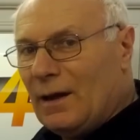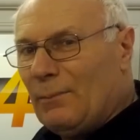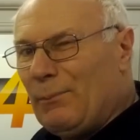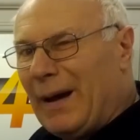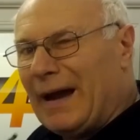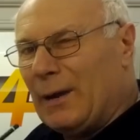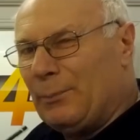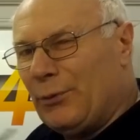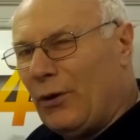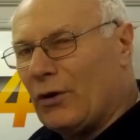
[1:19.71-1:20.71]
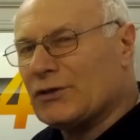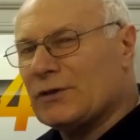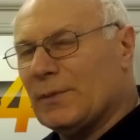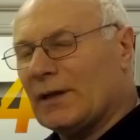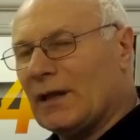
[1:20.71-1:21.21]
by
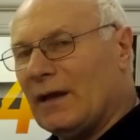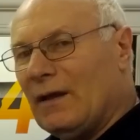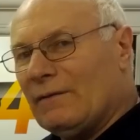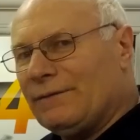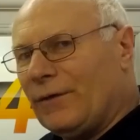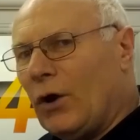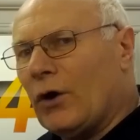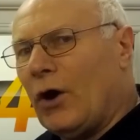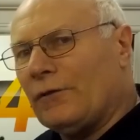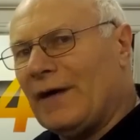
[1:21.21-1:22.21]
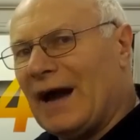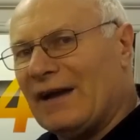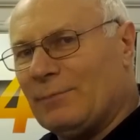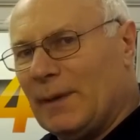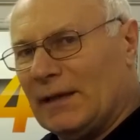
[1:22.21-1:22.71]
approximately 4 or
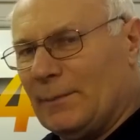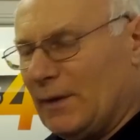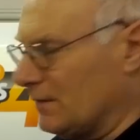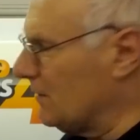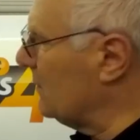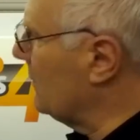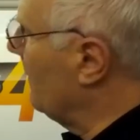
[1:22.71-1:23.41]
5 millimeters.